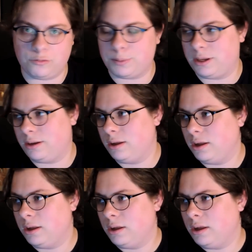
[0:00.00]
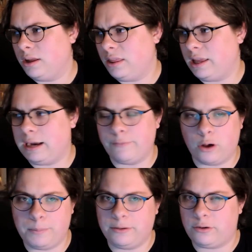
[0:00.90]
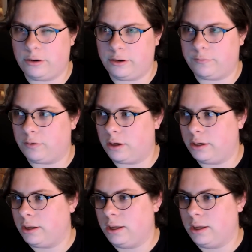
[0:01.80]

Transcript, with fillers: but they've all been turned into flood.